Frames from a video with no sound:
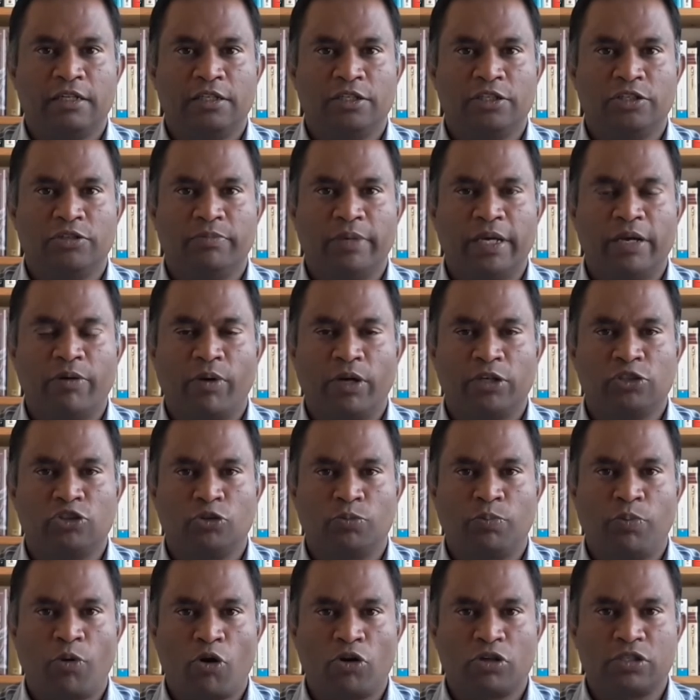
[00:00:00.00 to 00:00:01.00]
You may want
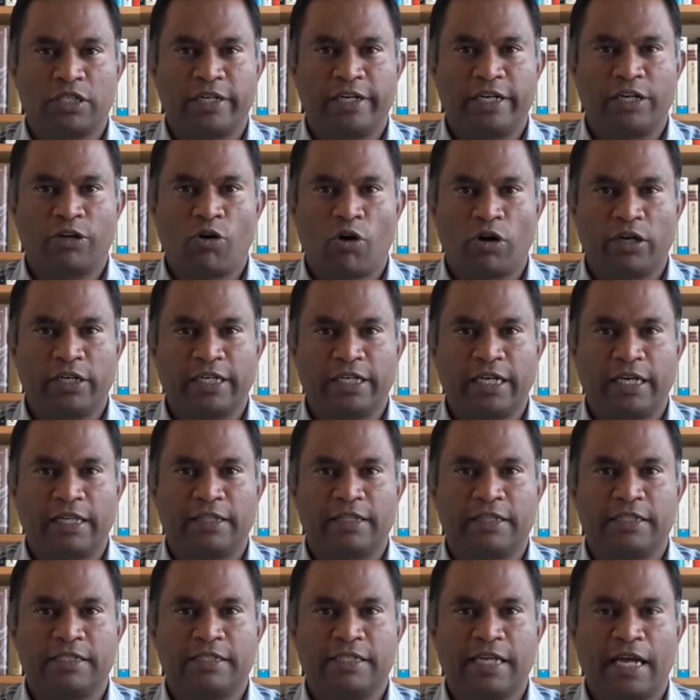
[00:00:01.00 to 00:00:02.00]
to pause the recording at
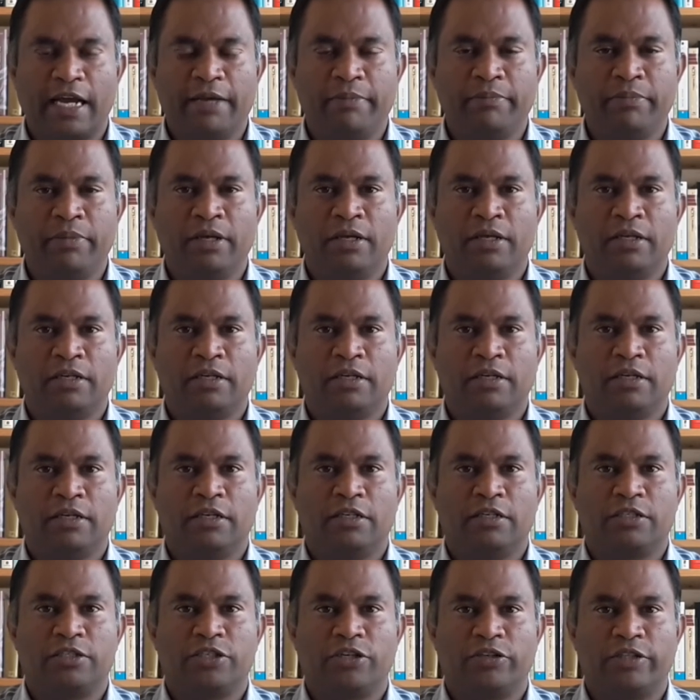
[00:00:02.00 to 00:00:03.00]
this time
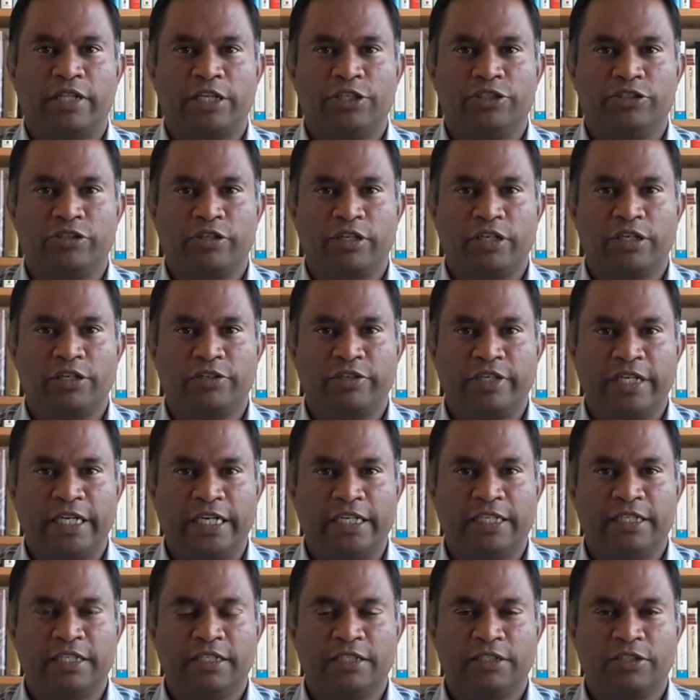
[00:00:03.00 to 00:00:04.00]
so that you can
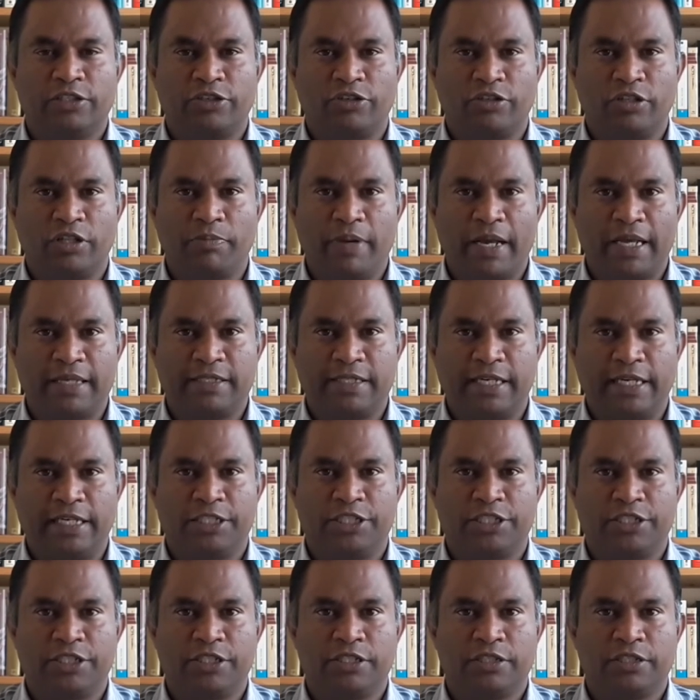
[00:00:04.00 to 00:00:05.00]
read through the
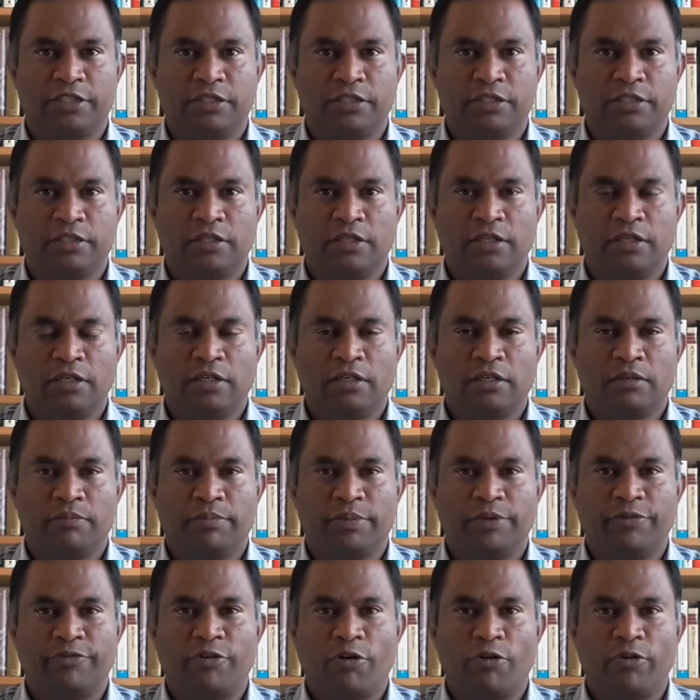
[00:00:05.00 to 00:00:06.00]
passage.
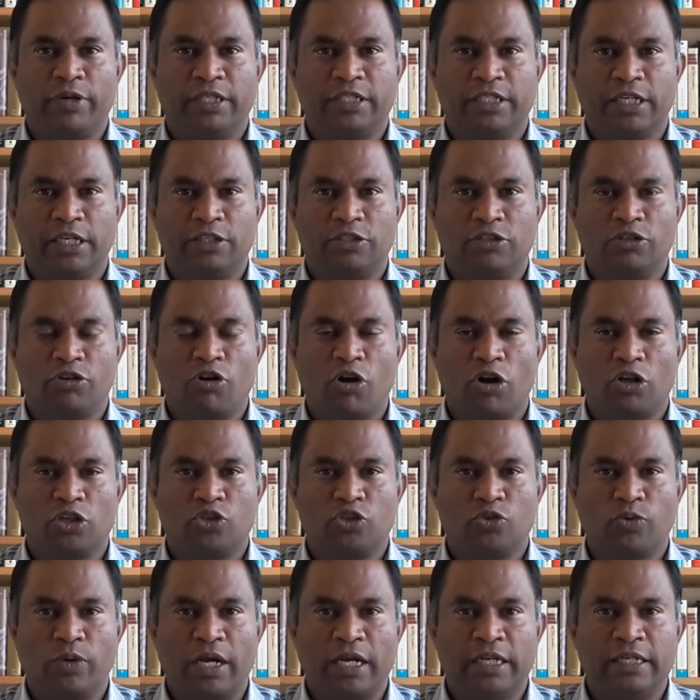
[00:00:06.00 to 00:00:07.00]
Before we turn to
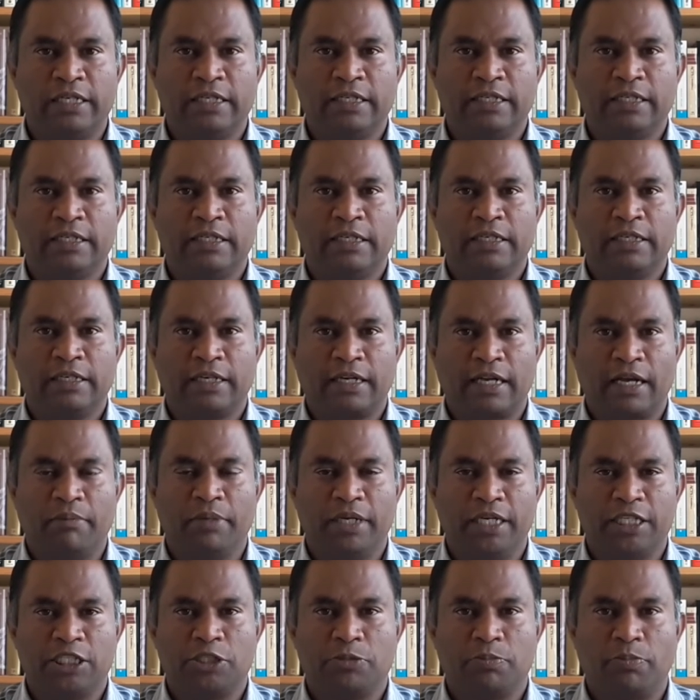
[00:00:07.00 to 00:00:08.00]
God's Word, come
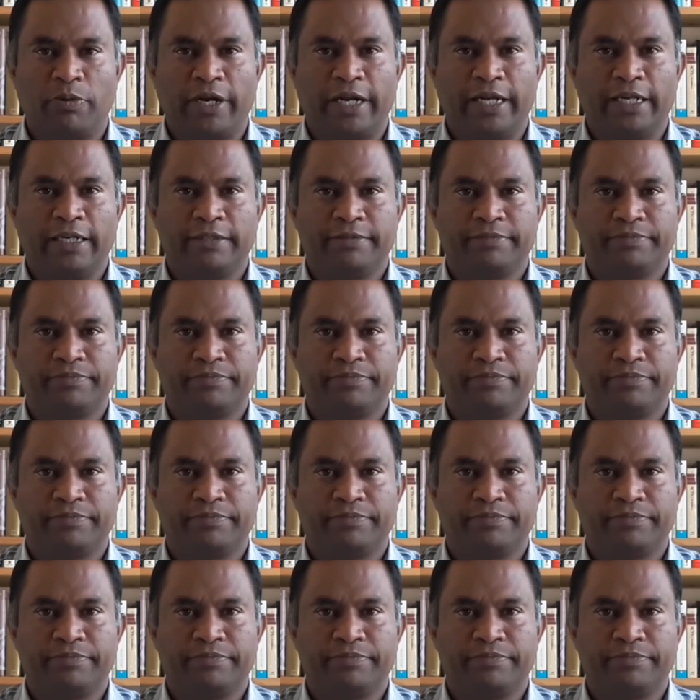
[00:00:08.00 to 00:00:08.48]
let's pray.